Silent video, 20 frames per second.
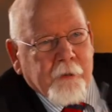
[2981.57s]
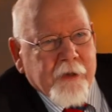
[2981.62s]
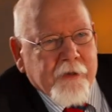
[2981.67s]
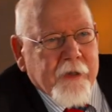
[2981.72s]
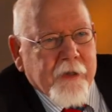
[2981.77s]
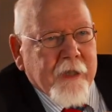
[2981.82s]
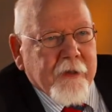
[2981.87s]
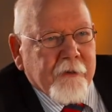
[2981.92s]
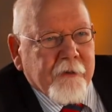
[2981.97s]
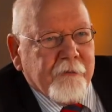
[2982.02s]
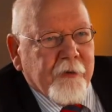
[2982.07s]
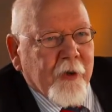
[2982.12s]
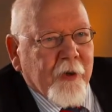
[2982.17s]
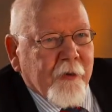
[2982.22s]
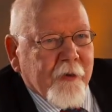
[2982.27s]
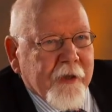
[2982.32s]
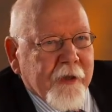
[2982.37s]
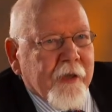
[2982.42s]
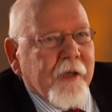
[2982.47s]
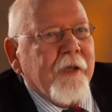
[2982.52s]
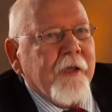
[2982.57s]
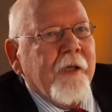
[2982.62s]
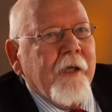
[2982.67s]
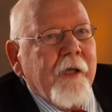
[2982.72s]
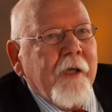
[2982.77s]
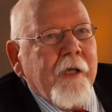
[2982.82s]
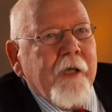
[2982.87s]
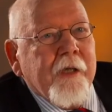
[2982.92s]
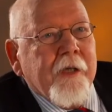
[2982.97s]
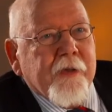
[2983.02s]
we're trying to follow here.
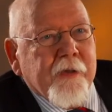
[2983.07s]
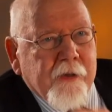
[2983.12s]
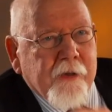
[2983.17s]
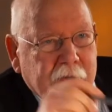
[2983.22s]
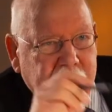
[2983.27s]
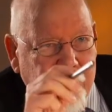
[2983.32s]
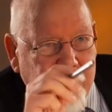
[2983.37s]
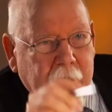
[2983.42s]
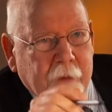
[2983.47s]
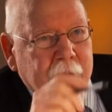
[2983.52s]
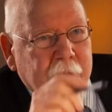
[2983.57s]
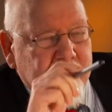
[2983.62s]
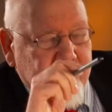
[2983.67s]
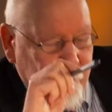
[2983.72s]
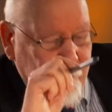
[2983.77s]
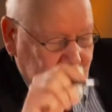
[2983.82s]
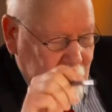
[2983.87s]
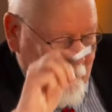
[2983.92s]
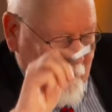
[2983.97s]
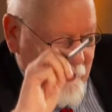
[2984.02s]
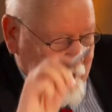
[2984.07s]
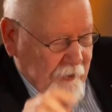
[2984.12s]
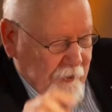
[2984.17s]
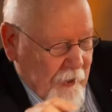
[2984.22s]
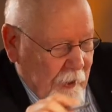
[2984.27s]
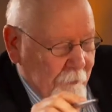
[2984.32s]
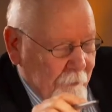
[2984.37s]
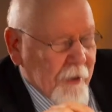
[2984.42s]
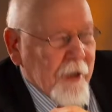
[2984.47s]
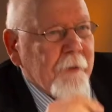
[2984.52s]
James, it's
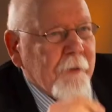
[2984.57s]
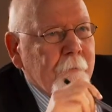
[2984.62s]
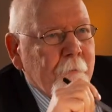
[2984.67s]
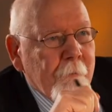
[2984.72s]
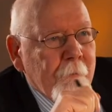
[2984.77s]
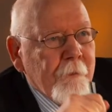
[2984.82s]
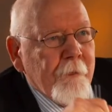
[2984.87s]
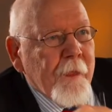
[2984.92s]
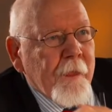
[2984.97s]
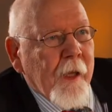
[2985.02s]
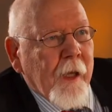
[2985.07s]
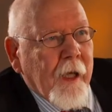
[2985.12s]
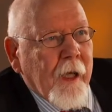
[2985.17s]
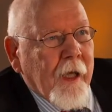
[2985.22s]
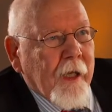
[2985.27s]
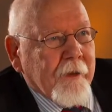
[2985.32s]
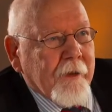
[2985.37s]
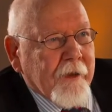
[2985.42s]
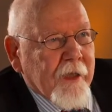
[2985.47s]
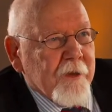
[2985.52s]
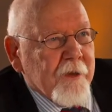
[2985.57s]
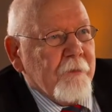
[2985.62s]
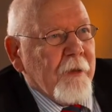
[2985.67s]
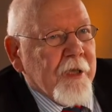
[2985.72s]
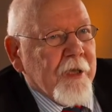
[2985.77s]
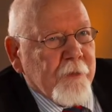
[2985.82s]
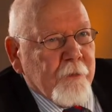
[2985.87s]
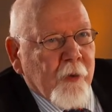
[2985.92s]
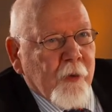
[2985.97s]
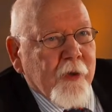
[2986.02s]
coming, and there's
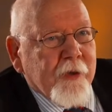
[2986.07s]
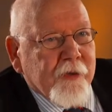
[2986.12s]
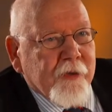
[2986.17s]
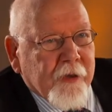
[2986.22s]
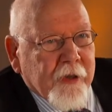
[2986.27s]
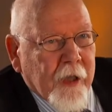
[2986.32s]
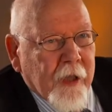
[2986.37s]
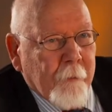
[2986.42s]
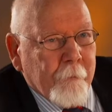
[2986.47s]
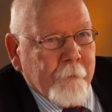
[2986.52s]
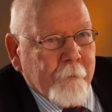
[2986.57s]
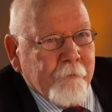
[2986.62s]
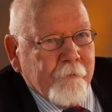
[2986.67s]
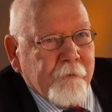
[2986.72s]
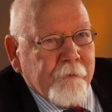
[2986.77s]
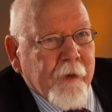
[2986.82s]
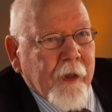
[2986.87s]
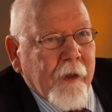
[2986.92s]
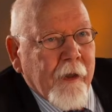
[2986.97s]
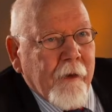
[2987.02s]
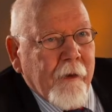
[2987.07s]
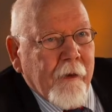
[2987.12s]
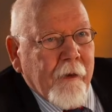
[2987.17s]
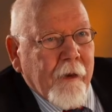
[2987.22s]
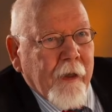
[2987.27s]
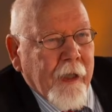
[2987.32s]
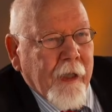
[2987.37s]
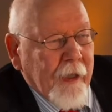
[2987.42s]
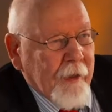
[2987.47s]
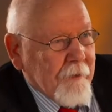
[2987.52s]
much more to come,
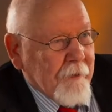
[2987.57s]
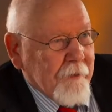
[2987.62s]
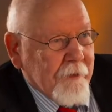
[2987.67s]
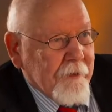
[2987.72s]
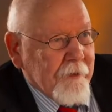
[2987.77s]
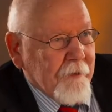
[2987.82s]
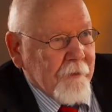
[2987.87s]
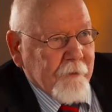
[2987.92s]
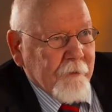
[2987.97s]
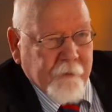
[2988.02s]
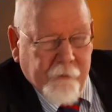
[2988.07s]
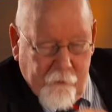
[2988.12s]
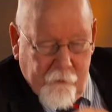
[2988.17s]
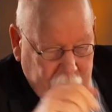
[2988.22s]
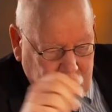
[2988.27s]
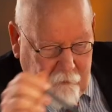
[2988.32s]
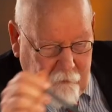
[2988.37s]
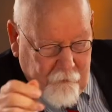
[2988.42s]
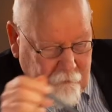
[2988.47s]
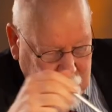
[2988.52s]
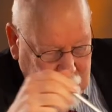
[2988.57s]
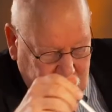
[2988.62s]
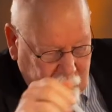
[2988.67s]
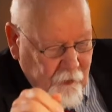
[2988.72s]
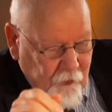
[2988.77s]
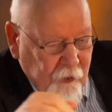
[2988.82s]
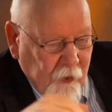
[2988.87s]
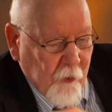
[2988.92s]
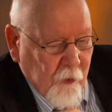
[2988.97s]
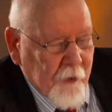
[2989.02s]
and
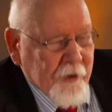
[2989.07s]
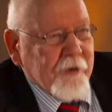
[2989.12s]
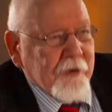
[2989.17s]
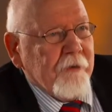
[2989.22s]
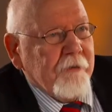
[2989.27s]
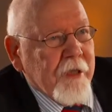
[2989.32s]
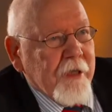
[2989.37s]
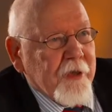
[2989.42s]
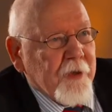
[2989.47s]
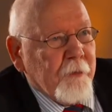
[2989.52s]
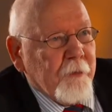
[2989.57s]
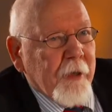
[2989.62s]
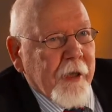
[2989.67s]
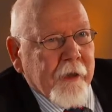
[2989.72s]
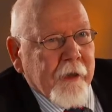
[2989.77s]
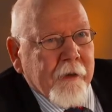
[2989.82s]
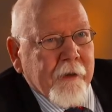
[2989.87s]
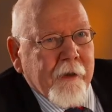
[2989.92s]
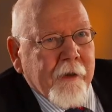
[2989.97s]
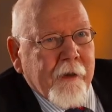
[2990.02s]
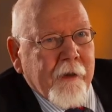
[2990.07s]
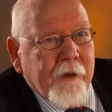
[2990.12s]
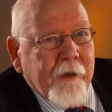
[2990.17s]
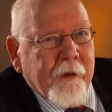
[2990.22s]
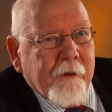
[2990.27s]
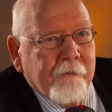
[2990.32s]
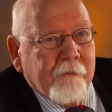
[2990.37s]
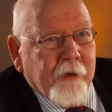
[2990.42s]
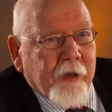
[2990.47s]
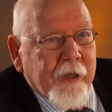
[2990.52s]
you know where to reach me
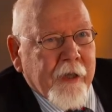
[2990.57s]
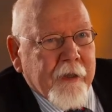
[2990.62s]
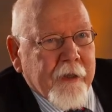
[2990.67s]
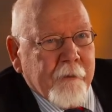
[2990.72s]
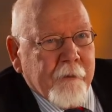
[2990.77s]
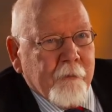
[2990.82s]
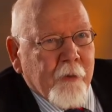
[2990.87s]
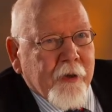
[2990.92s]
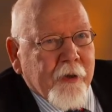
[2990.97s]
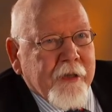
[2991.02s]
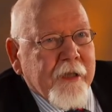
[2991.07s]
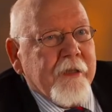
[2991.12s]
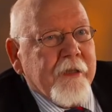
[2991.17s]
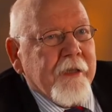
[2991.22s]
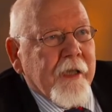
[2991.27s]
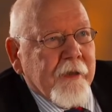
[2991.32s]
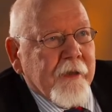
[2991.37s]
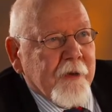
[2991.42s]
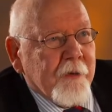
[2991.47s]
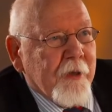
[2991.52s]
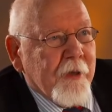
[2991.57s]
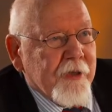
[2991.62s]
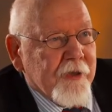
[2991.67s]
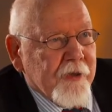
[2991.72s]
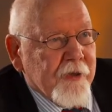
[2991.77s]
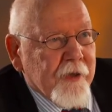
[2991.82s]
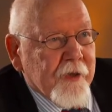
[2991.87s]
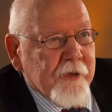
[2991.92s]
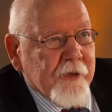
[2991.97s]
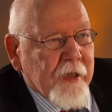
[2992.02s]
for any more detailed
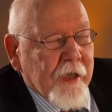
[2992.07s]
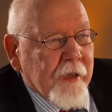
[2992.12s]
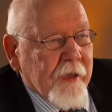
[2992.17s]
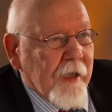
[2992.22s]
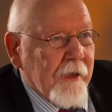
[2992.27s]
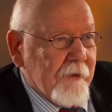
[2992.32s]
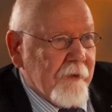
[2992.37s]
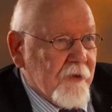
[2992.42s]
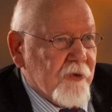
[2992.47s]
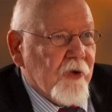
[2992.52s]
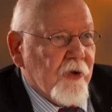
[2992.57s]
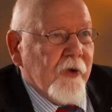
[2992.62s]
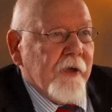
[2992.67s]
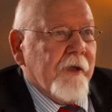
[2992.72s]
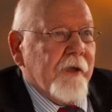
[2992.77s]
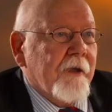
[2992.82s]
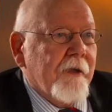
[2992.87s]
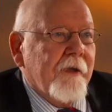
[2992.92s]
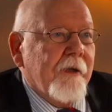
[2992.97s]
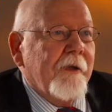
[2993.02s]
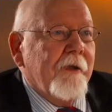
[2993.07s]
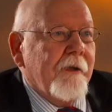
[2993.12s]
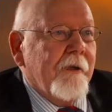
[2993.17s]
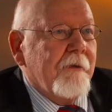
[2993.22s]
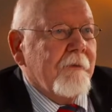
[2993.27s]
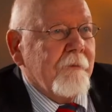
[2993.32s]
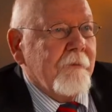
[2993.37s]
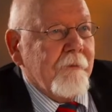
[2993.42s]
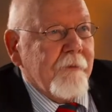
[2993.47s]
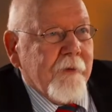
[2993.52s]
questions. And I enjoy
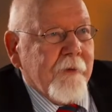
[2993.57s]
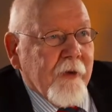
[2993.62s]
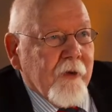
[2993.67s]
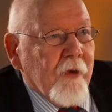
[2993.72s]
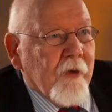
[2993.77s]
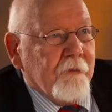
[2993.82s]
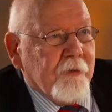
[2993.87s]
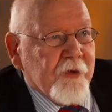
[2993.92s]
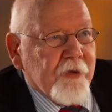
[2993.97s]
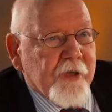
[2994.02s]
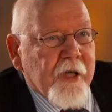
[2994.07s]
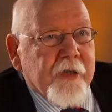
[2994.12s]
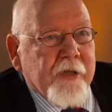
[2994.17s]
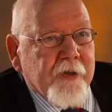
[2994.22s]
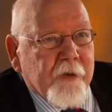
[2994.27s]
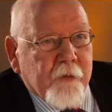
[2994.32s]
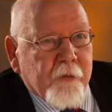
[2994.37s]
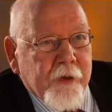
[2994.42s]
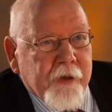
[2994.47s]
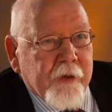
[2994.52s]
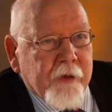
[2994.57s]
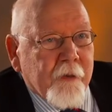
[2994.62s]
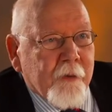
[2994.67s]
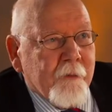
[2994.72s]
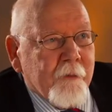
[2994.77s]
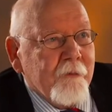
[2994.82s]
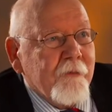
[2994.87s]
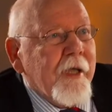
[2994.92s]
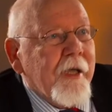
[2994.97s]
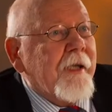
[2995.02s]
the conversation with
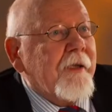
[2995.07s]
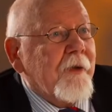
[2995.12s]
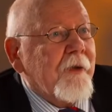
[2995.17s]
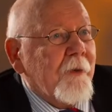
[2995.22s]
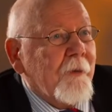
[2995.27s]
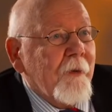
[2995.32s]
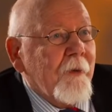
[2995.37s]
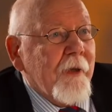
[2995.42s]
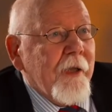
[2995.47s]
you. Thank you.